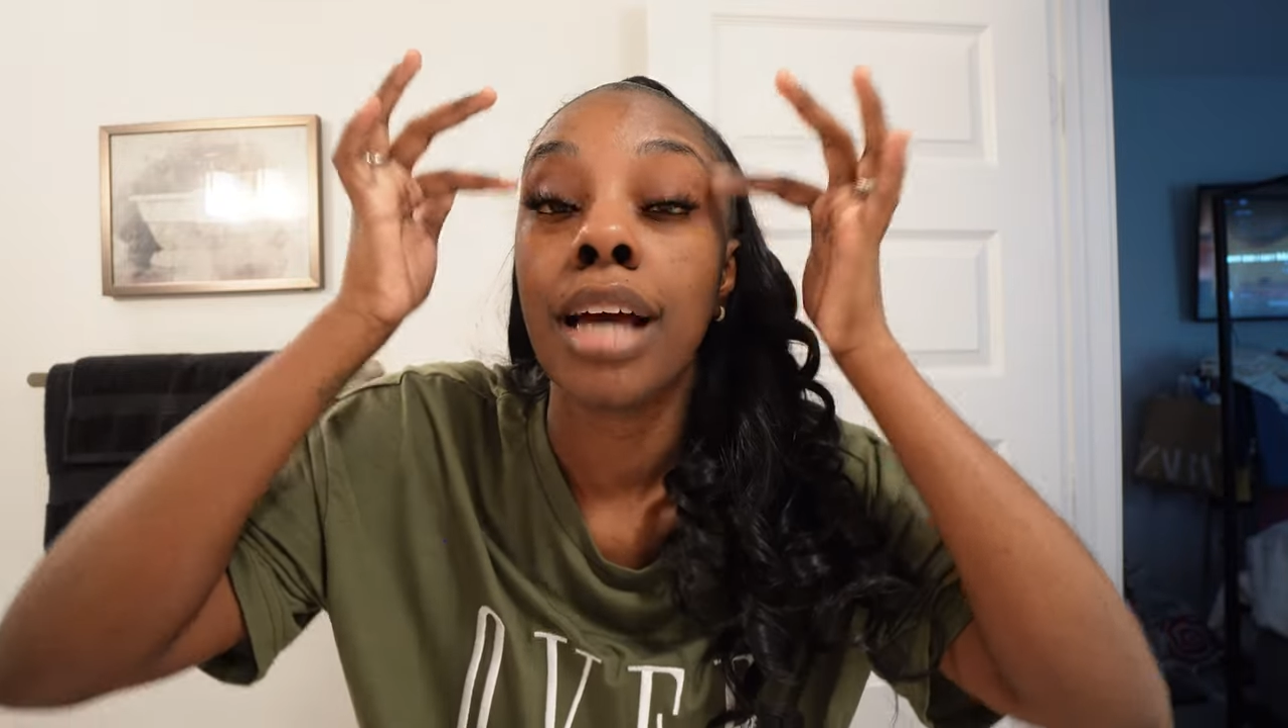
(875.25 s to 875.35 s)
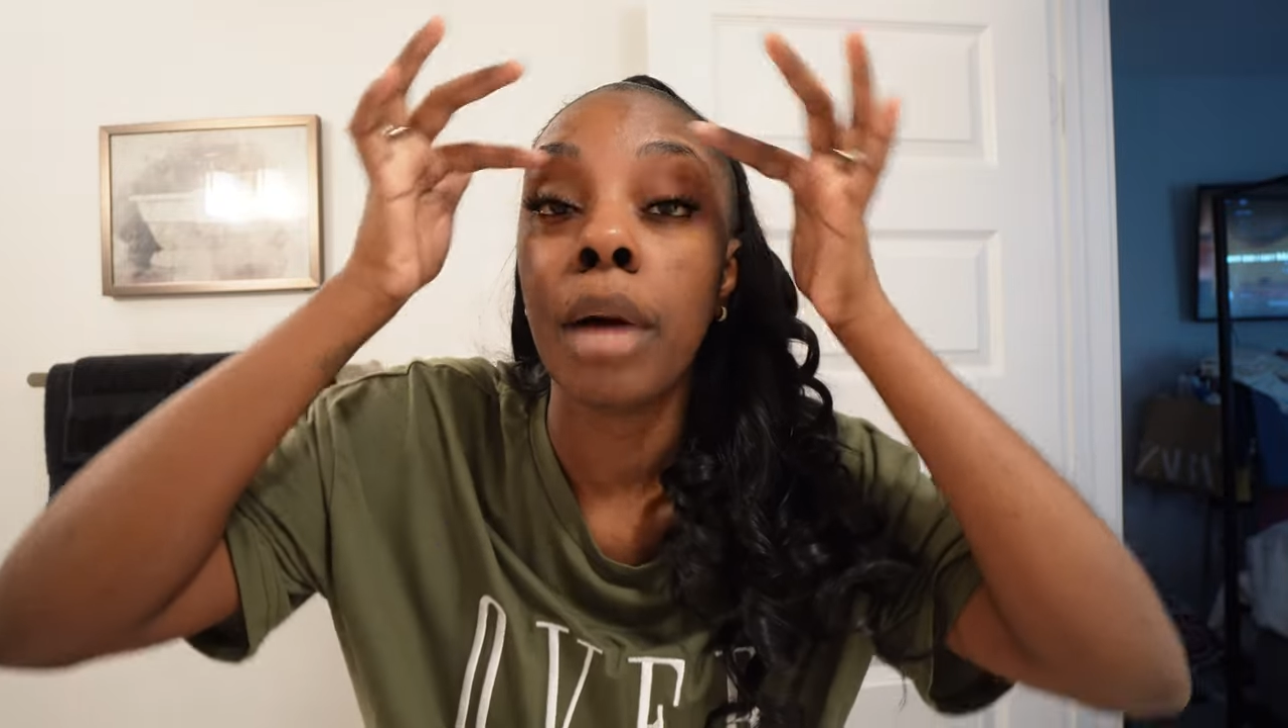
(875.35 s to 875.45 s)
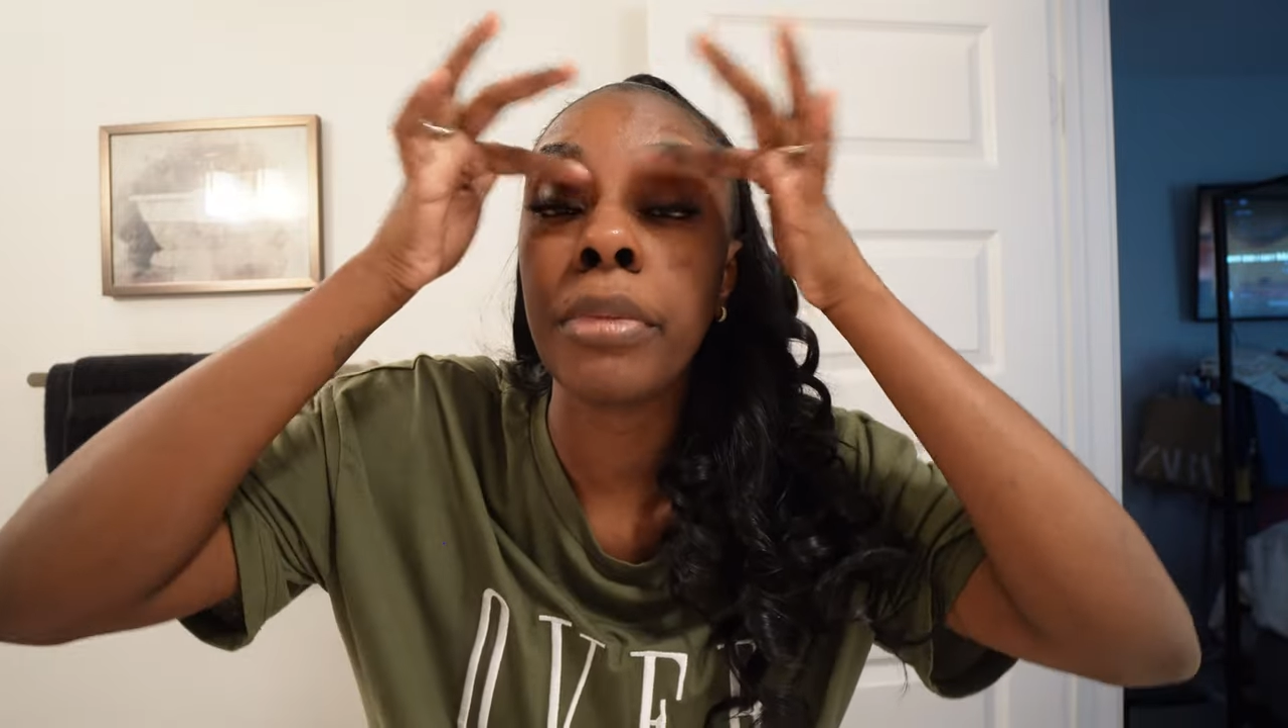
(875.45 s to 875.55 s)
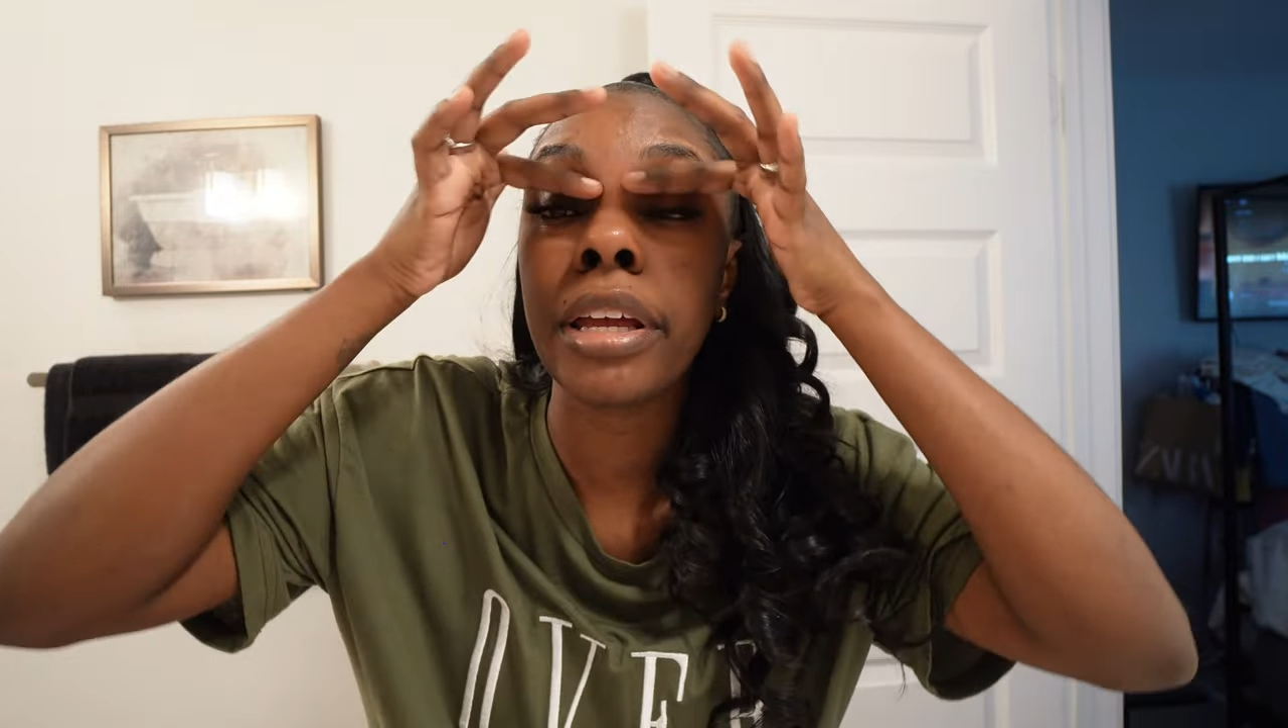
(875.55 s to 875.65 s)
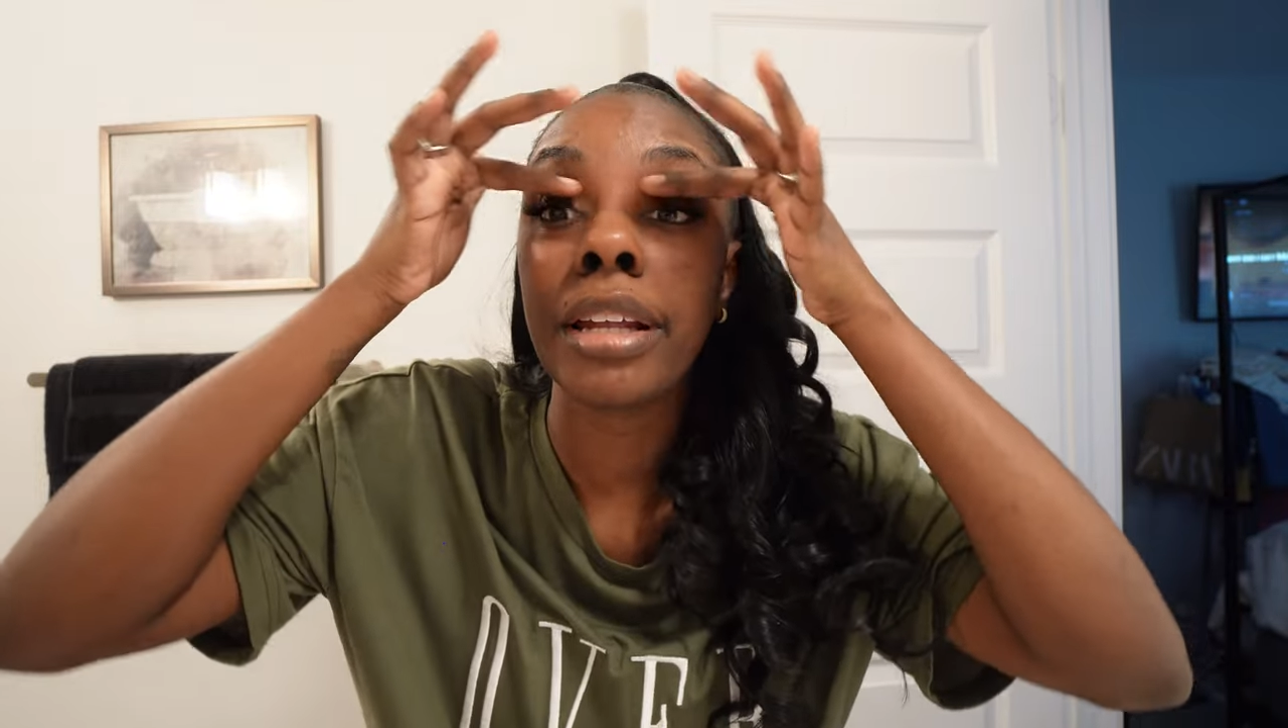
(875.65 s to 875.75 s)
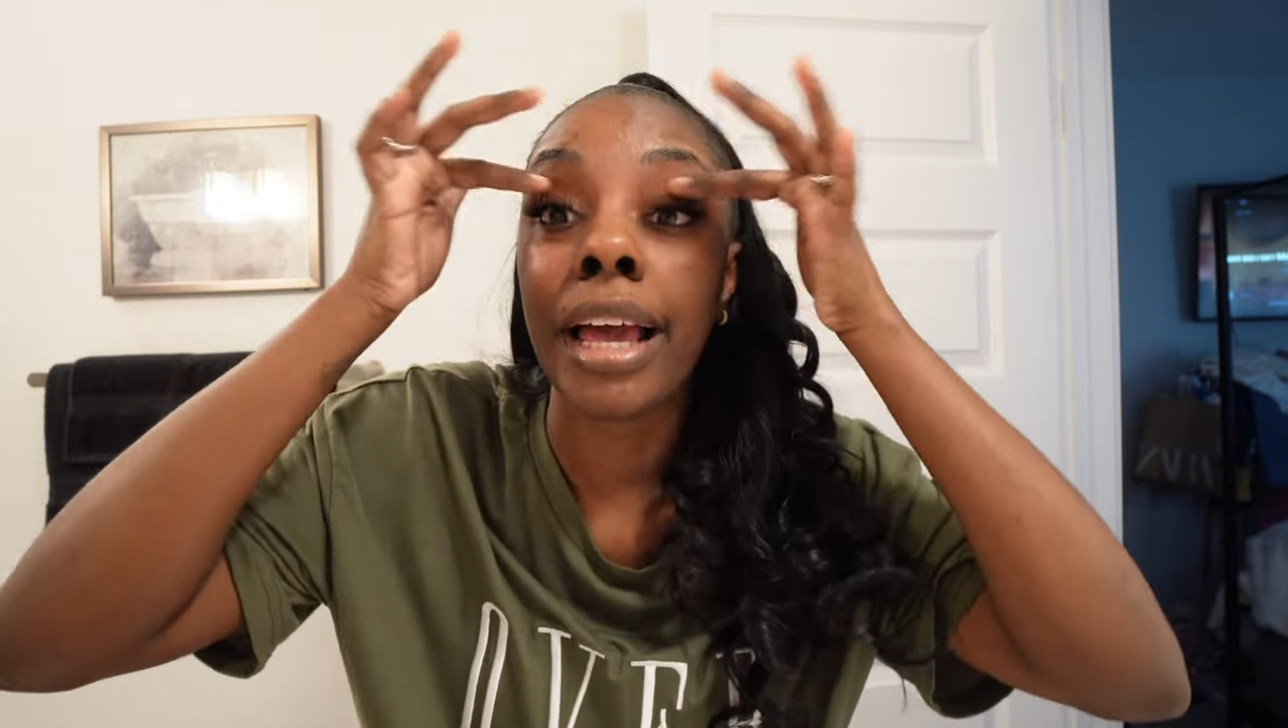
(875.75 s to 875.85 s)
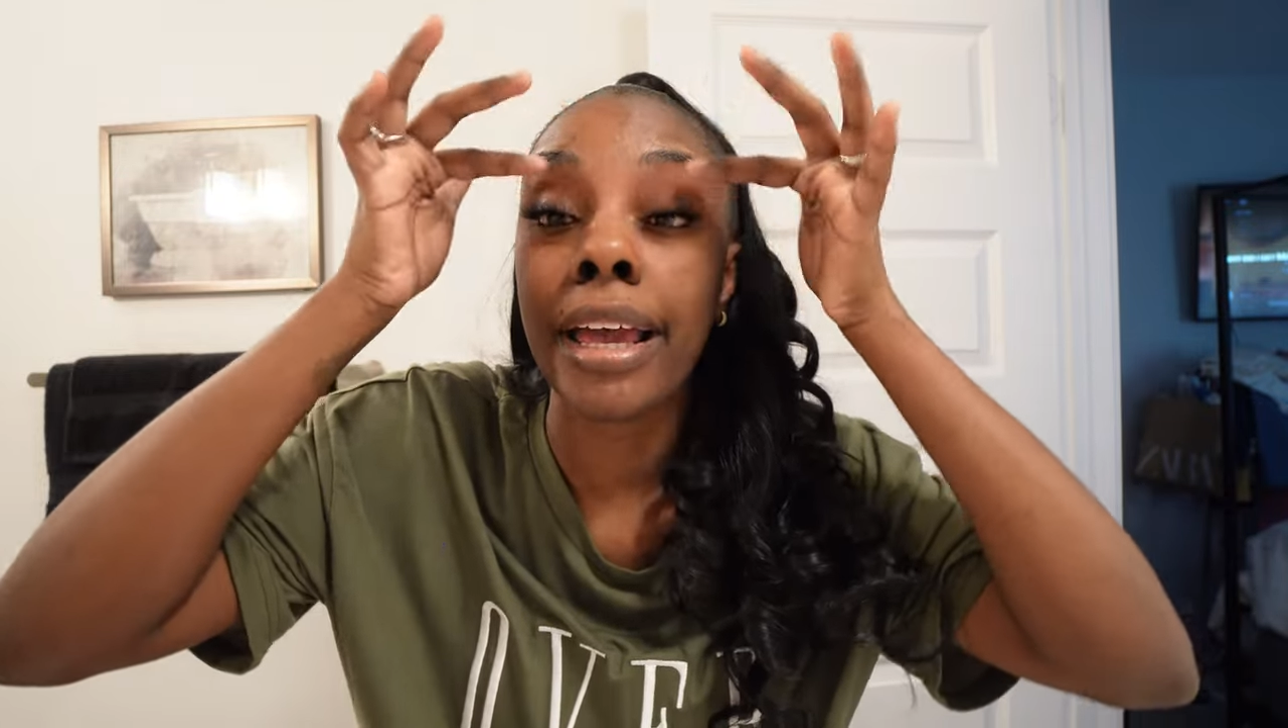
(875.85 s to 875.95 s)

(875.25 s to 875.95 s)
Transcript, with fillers: I mean, I